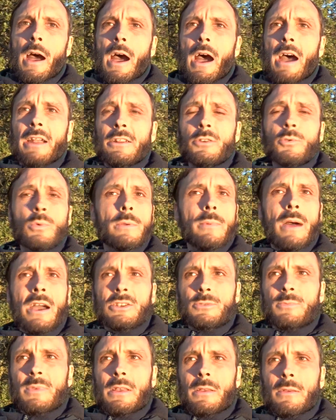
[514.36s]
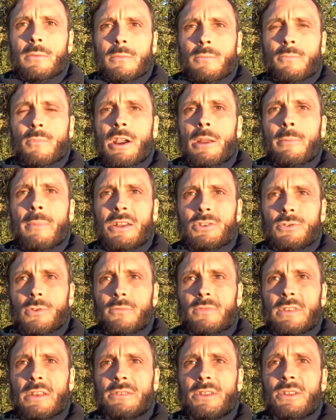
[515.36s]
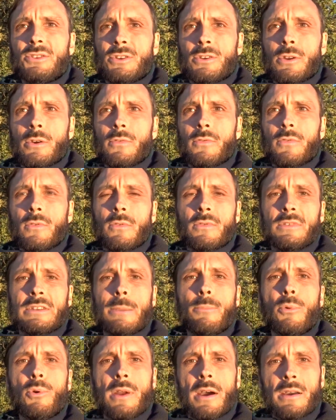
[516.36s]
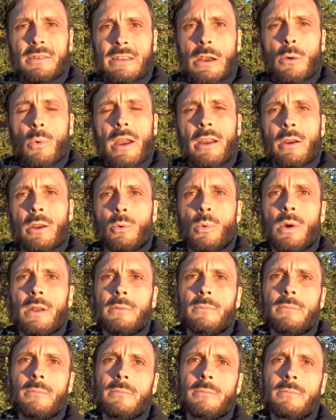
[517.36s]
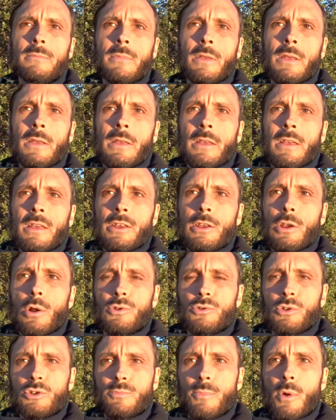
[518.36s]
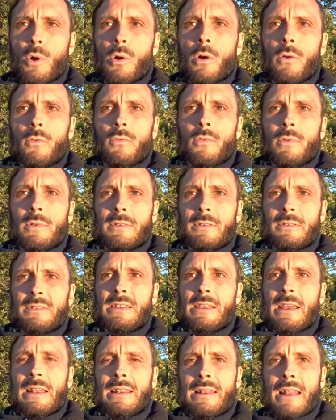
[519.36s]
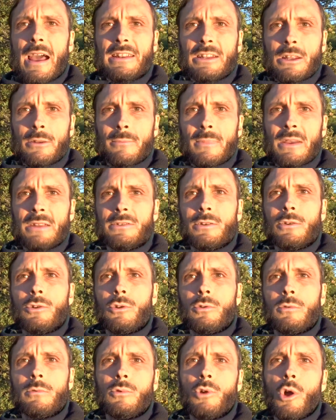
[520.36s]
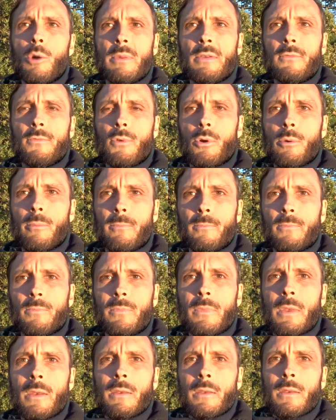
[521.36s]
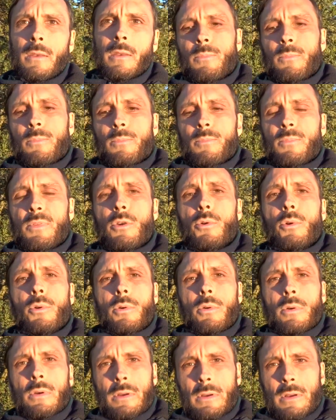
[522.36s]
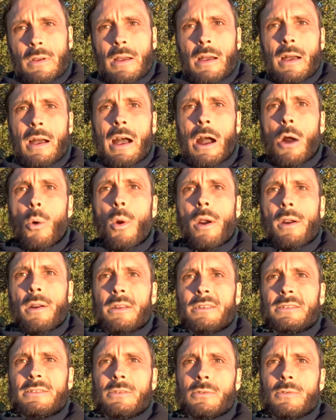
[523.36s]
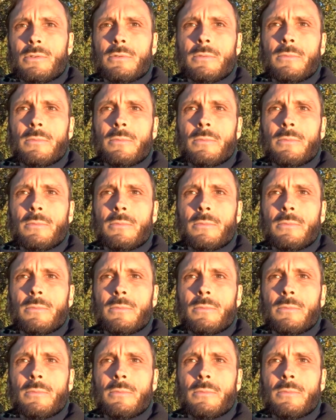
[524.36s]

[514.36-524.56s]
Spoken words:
and it reminds me very much of the teaching of the Buddha, the awakened one. He also spoke of the enlightenment coming from pure awareness.